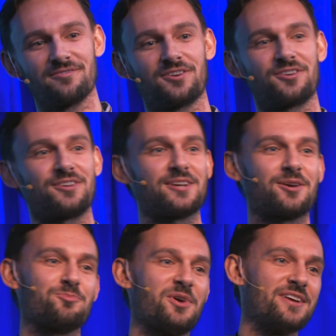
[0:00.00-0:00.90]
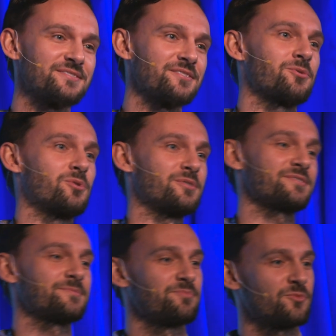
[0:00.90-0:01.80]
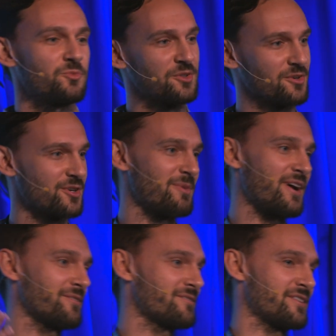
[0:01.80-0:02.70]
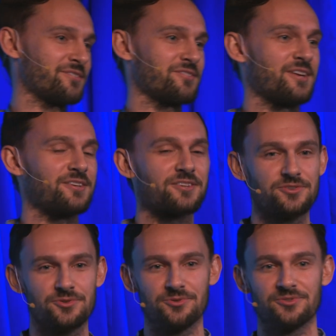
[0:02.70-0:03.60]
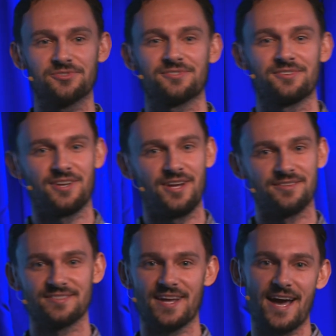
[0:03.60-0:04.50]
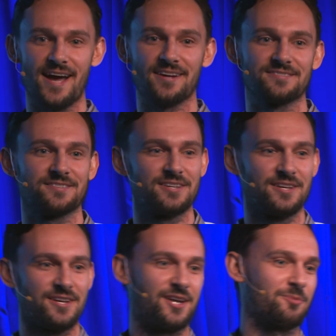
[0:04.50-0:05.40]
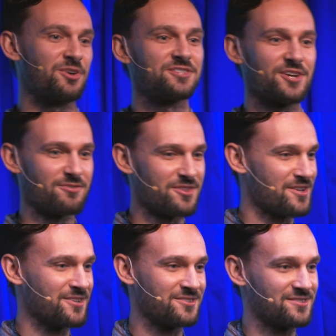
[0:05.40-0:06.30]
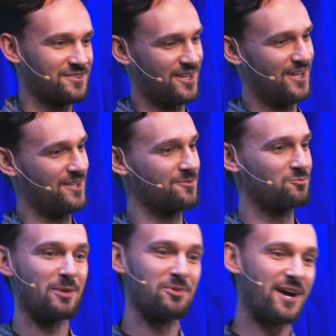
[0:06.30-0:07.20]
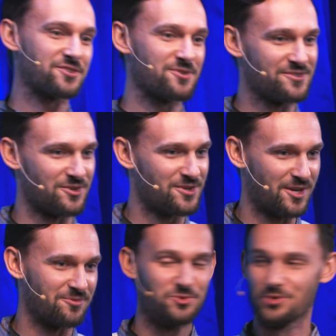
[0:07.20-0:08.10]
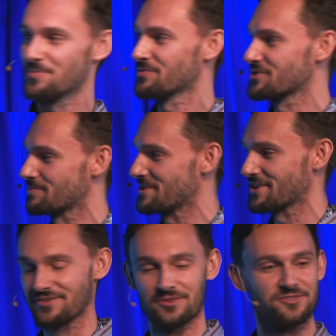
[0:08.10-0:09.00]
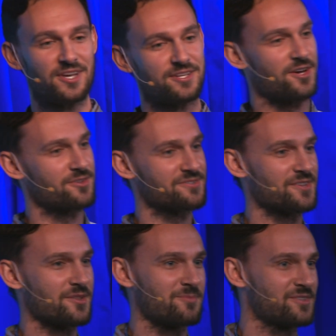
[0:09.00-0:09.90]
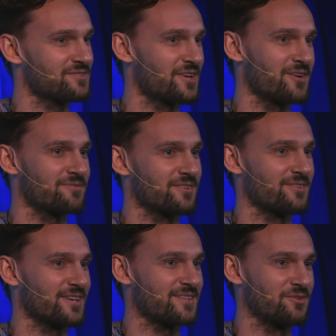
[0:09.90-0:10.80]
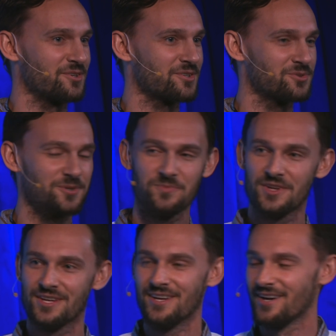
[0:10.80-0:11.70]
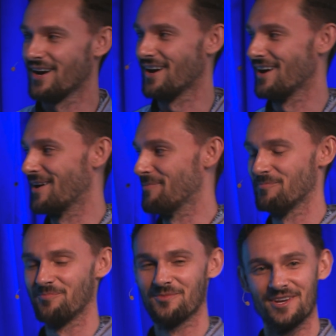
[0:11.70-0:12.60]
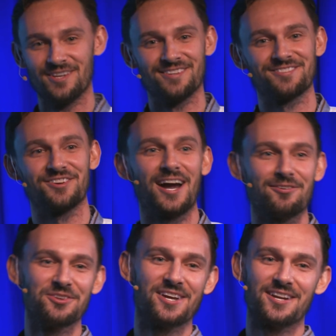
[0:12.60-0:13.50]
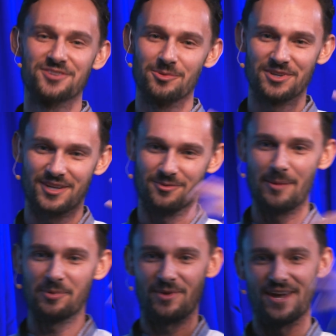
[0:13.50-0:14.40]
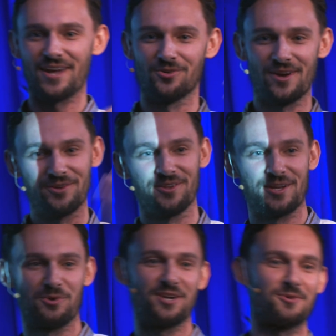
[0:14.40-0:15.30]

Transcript: of in our basic course, we learn about things like queues and stacks and a bunch of other things. And red-black trees are kind of cool just because there's like colors in them and stuff, and like they look cool. So I really had trouble kind of wrapping my head around like what a